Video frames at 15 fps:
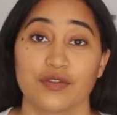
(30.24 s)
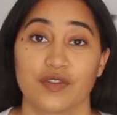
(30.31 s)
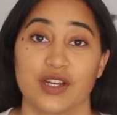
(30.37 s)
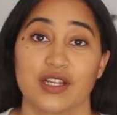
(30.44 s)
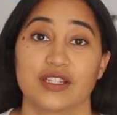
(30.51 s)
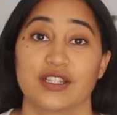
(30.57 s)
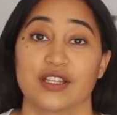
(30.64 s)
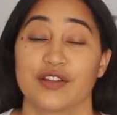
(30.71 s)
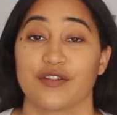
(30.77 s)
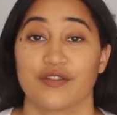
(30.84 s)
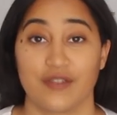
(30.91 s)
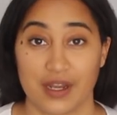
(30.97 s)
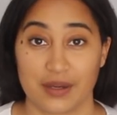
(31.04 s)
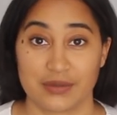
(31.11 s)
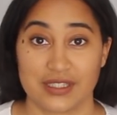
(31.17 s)
friends and your
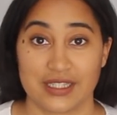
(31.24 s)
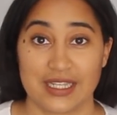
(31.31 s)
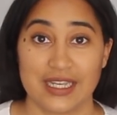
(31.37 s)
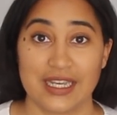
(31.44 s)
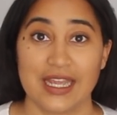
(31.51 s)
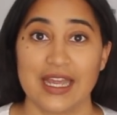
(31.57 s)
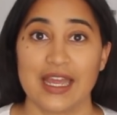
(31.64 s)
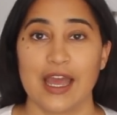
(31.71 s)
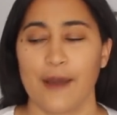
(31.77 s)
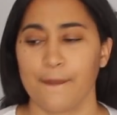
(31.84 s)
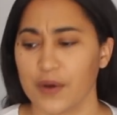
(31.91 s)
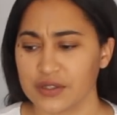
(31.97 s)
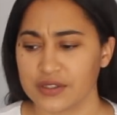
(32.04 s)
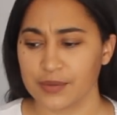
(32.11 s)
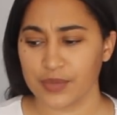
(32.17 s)
family. And
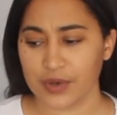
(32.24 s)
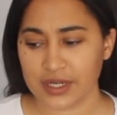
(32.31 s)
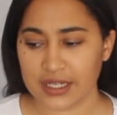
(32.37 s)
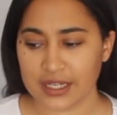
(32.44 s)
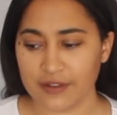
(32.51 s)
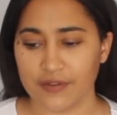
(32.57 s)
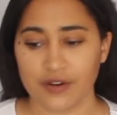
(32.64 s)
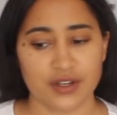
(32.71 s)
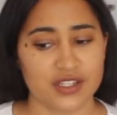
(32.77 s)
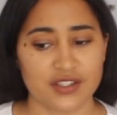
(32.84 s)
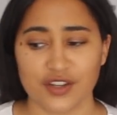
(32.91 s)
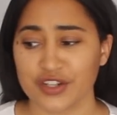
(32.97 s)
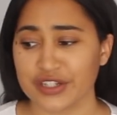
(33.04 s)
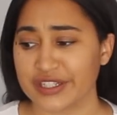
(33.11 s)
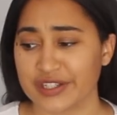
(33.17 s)
most importantly, focus
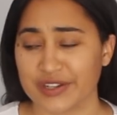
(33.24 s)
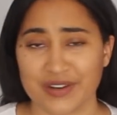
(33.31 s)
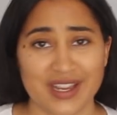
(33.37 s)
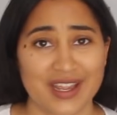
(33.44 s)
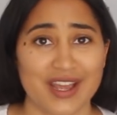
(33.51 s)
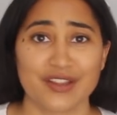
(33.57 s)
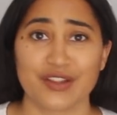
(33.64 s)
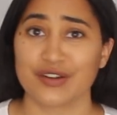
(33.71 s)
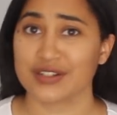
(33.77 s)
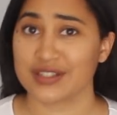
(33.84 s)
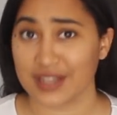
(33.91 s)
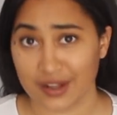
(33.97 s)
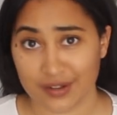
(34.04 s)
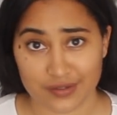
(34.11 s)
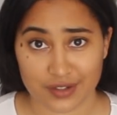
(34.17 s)
on your degree and
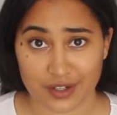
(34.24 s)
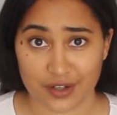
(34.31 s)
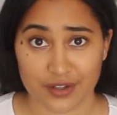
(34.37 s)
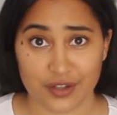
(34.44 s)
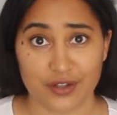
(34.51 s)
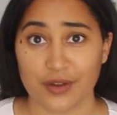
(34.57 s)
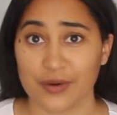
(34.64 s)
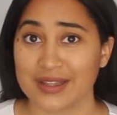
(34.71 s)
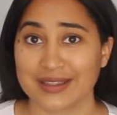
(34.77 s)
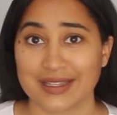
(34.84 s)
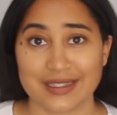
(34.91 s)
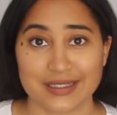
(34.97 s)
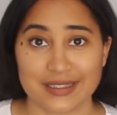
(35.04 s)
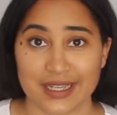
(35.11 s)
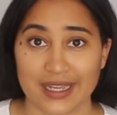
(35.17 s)
yourself, girl. You know what
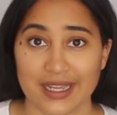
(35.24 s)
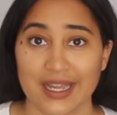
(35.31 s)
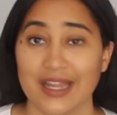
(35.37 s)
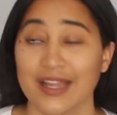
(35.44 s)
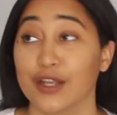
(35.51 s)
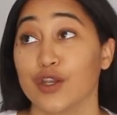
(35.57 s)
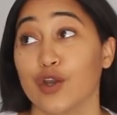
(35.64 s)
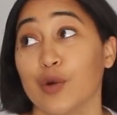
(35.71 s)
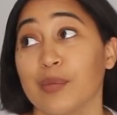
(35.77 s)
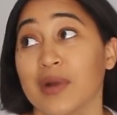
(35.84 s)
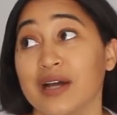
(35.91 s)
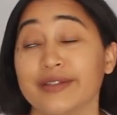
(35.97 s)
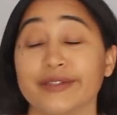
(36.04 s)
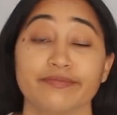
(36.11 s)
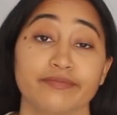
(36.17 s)
they say, no
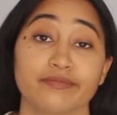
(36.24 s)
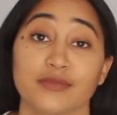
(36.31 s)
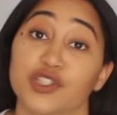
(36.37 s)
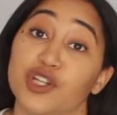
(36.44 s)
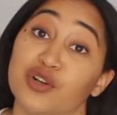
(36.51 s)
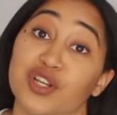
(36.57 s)
mud, no